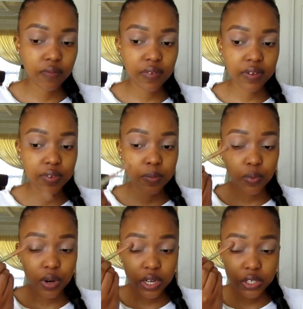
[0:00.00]
fluffy
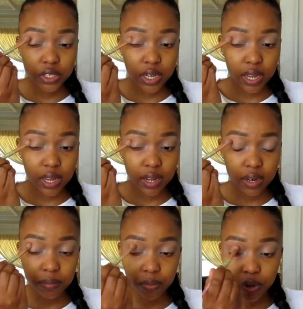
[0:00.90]
brush,
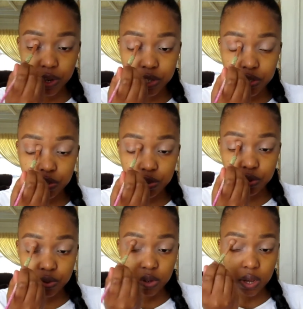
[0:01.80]
and I'm going
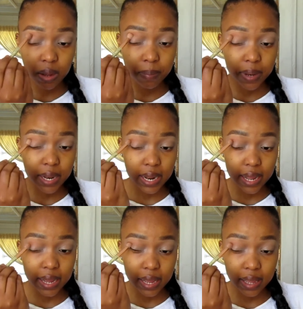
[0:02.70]
to
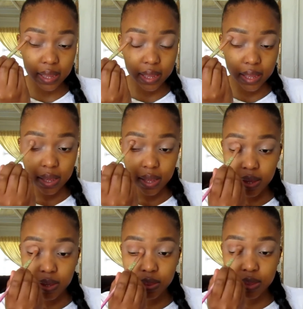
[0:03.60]
apply
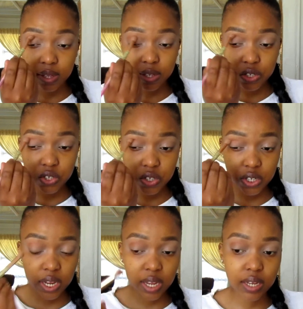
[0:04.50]
this
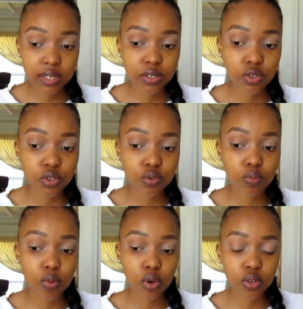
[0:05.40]
shade to
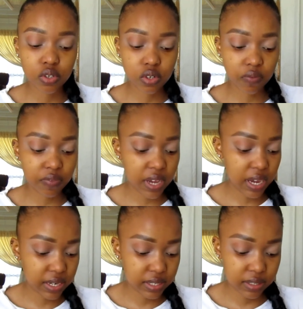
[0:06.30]
most of the
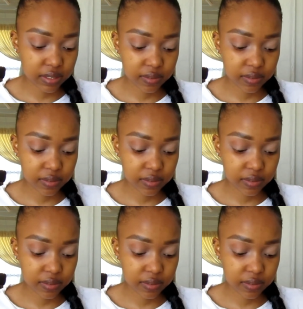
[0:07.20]
eyelid.